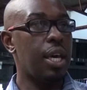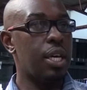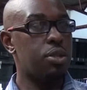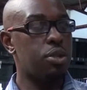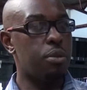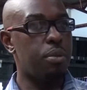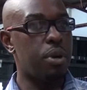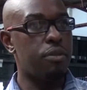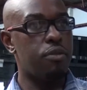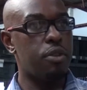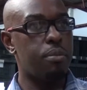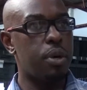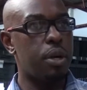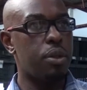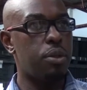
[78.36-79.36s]
So for
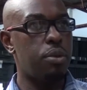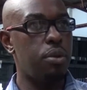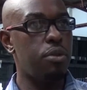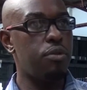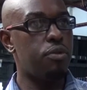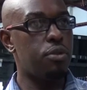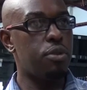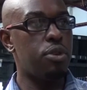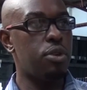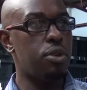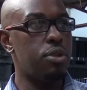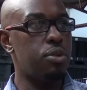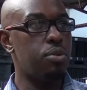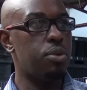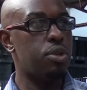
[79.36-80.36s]
about 3-4
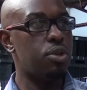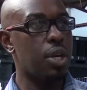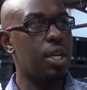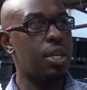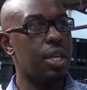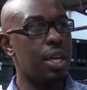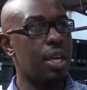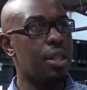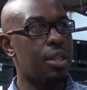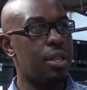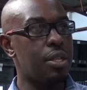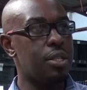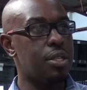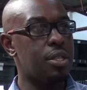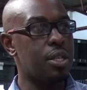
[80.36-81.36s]
years, we're trying to get
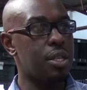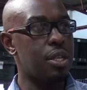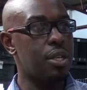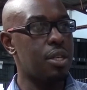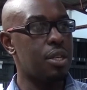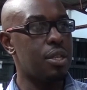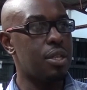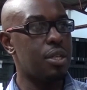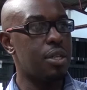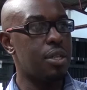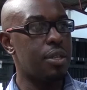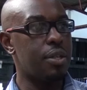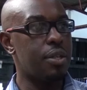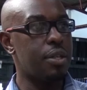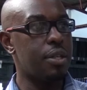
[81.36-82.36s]
these
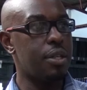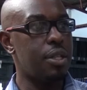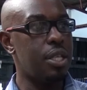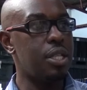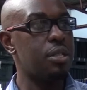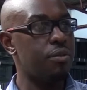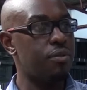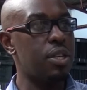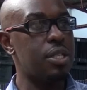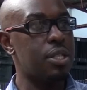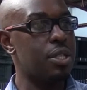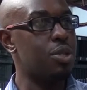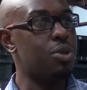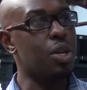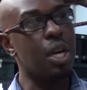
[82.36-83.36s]

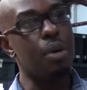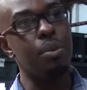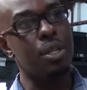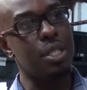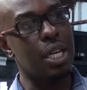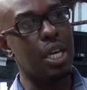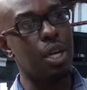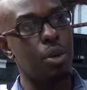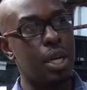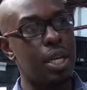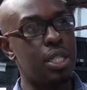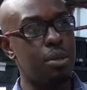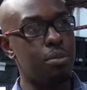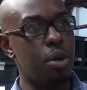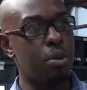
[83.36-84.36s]
investors to come and take a look
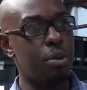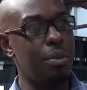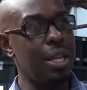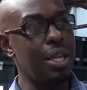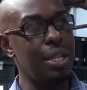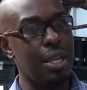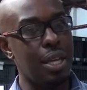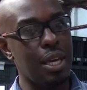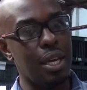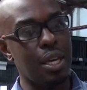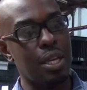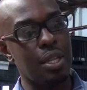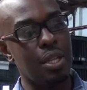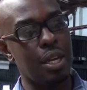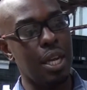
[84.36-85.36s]
at Zimbabwe,
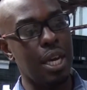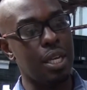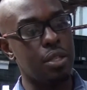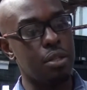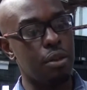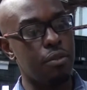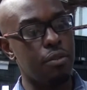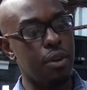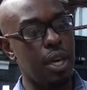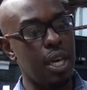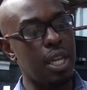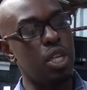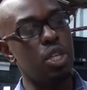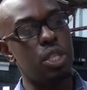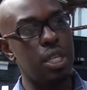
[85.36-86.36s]
mainly in the lines of
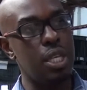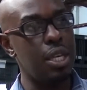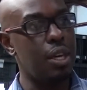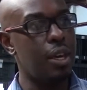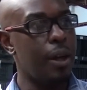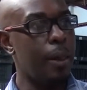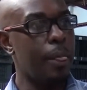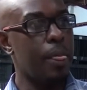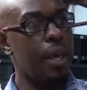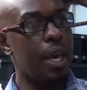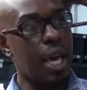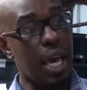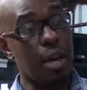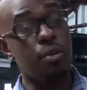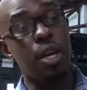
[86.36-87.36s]
energy,
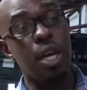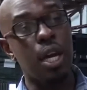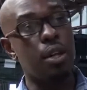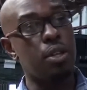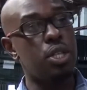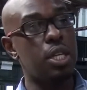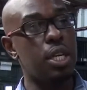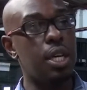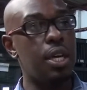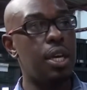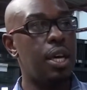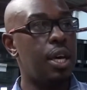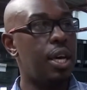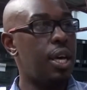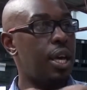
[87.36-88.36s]
agriculture,
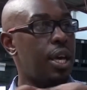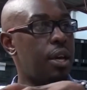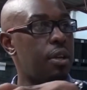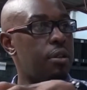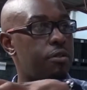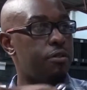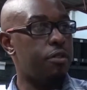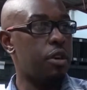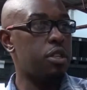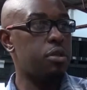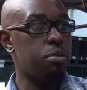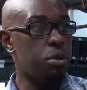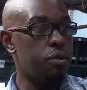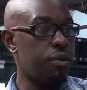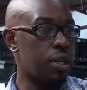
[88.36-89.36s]
and
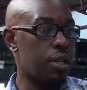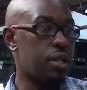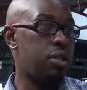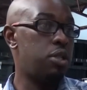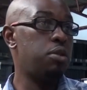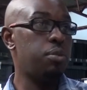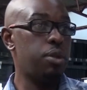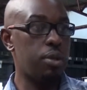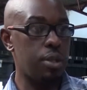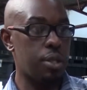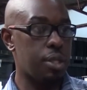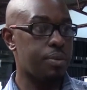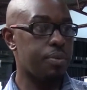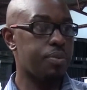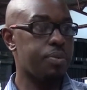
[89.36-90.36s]
fast-moving consumer goods.